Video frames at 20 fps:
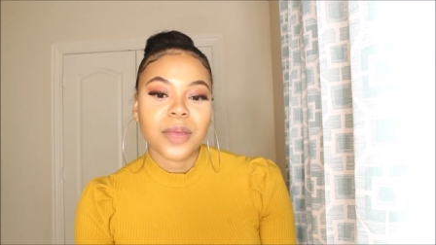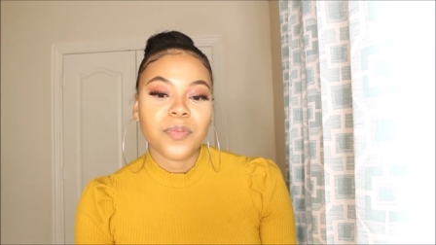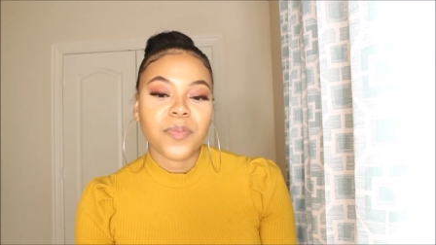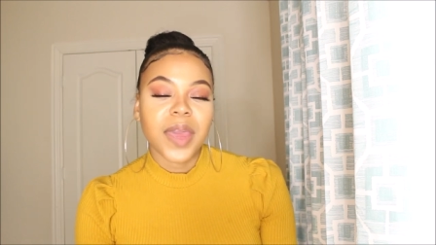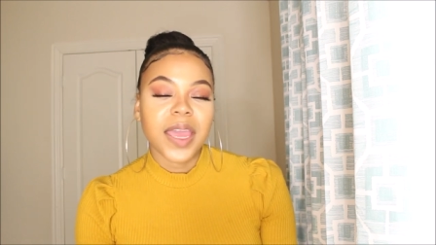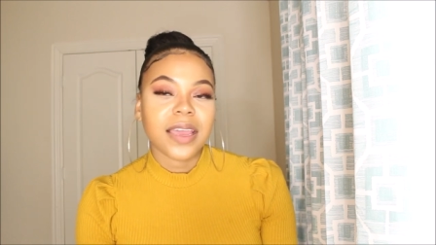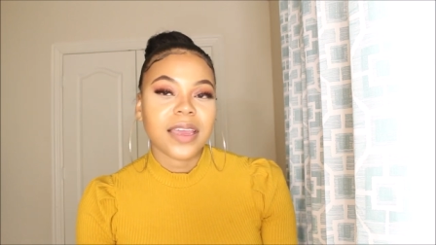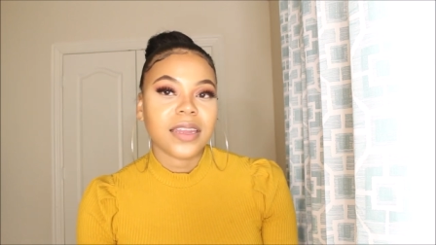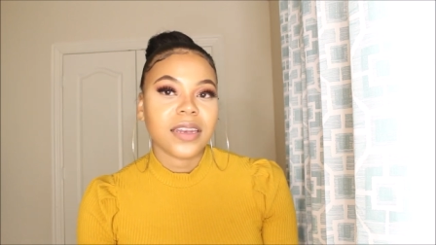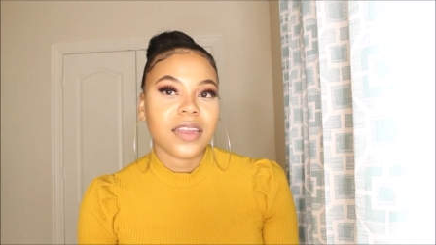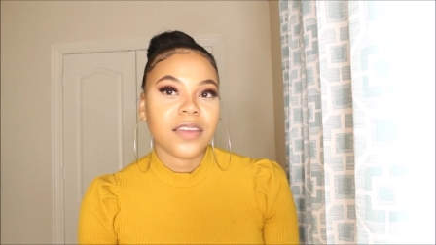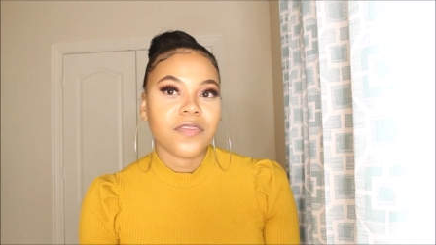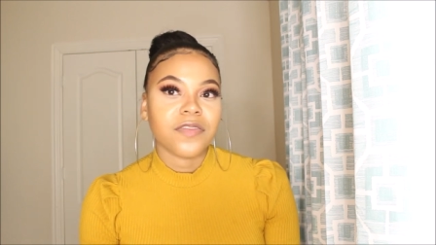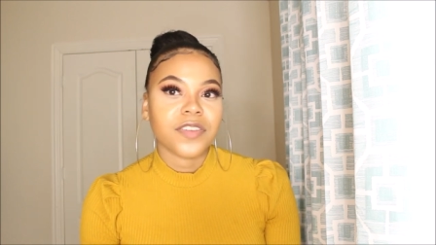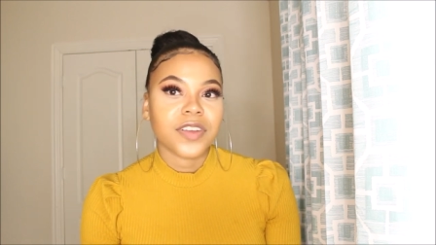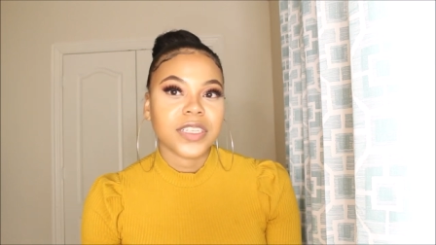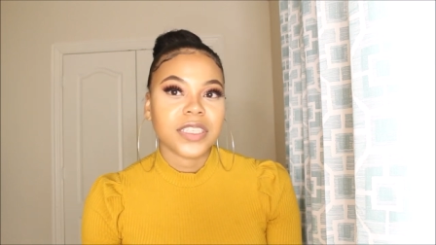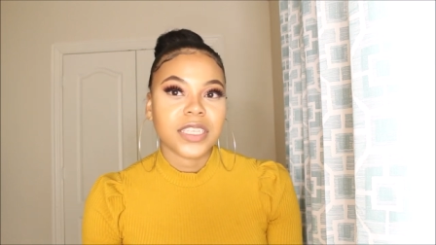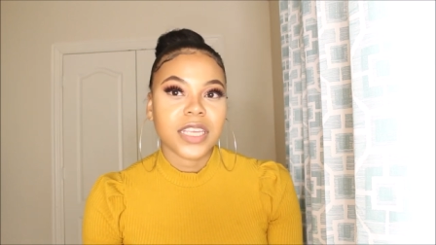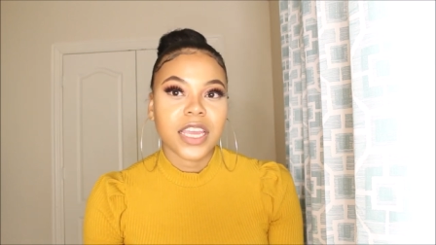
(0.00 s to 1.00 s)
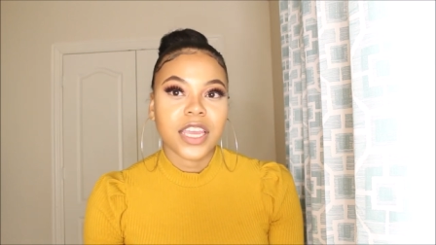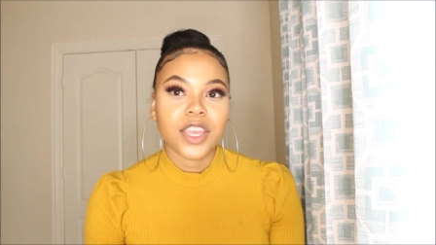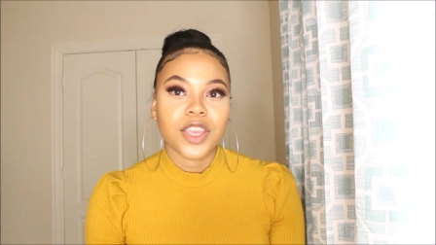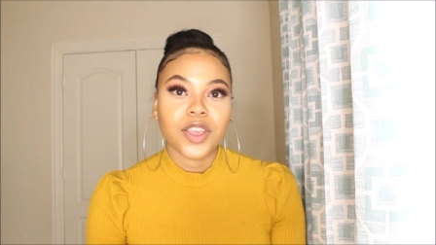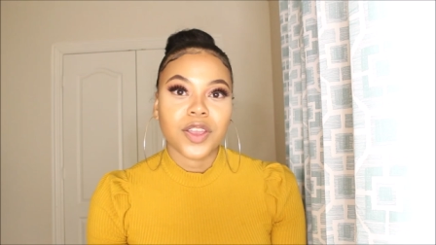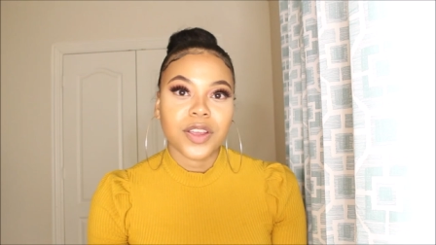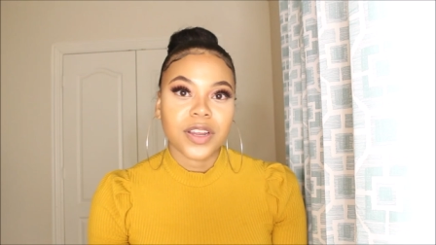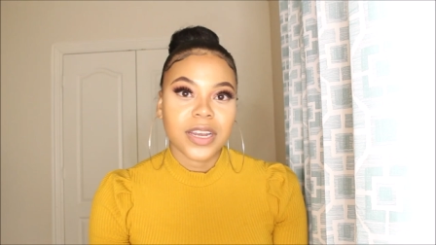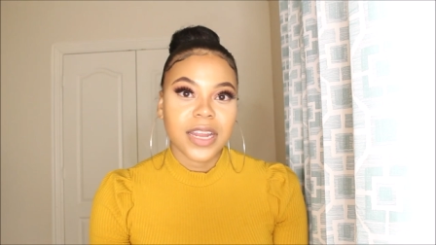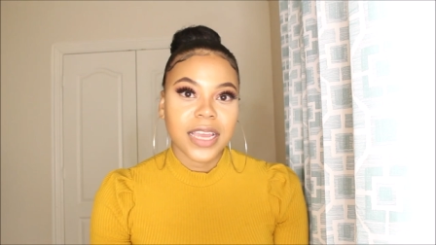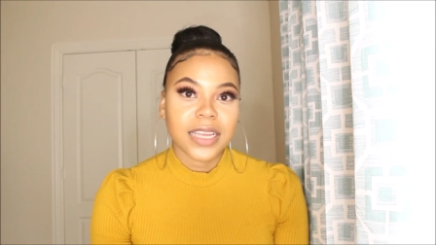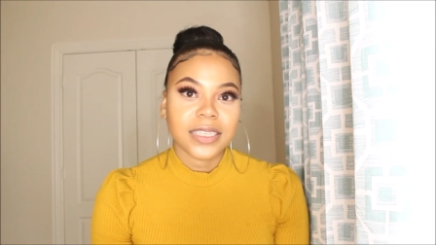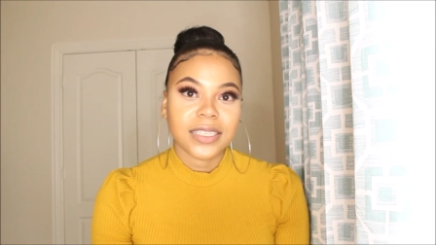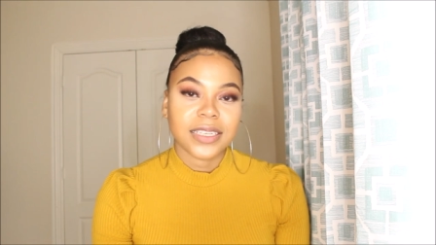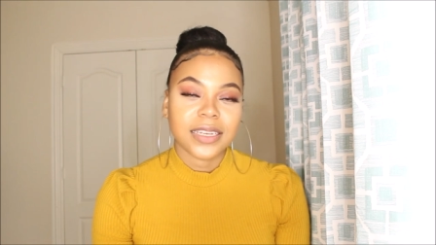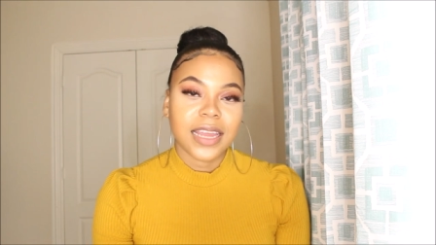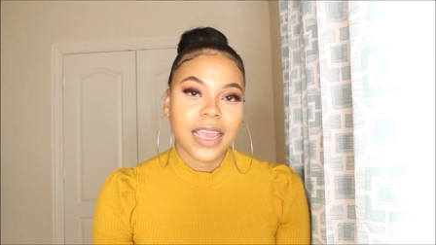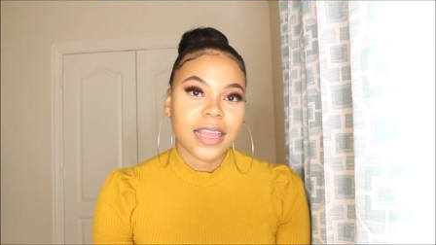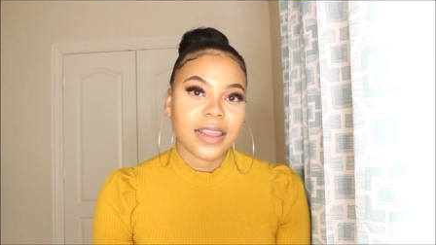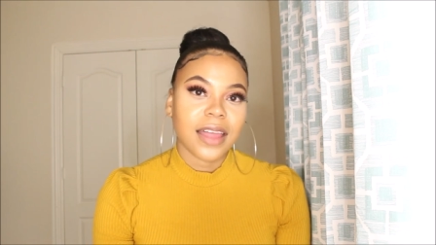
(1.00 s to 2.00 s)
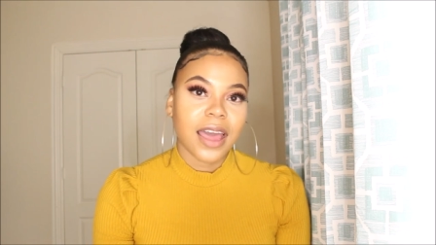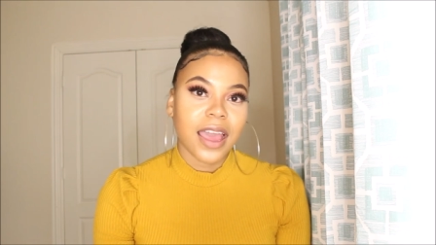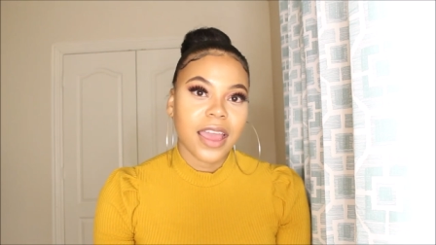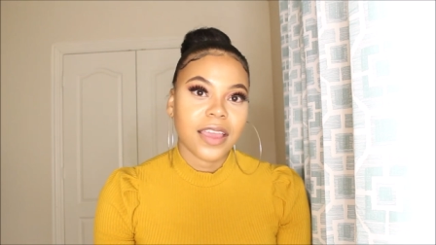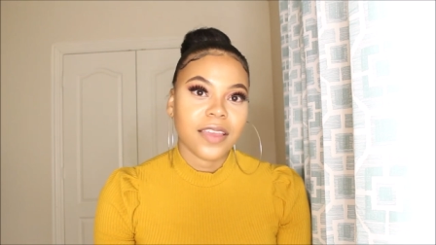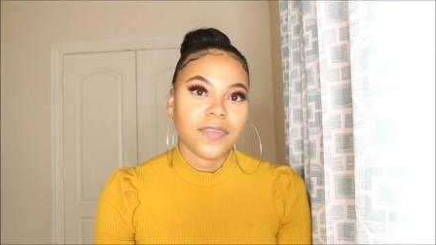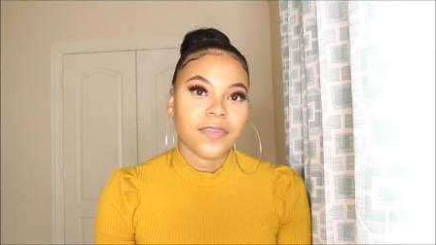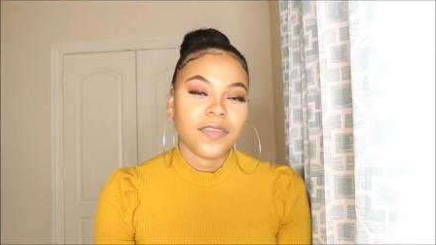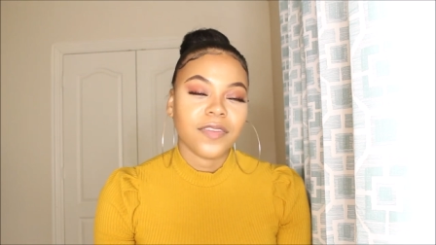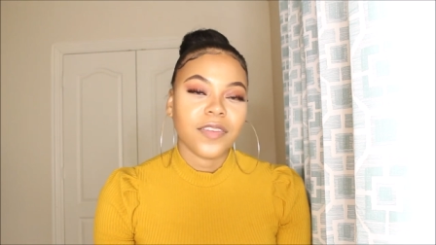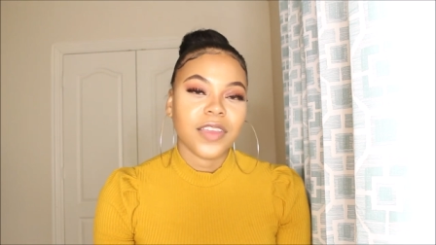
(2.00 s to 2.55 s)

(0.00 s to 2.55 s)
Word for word: make a difference in your day-to-day life.